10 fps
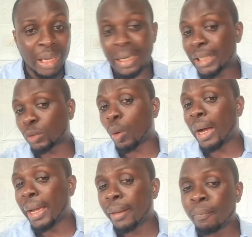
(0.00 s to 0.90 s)
And that's
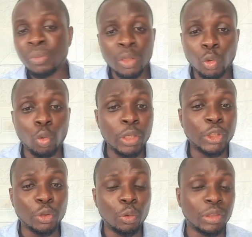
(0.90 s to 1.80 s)
why Google
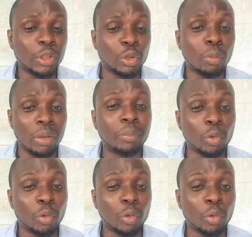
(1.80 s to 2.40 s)
is losing so much.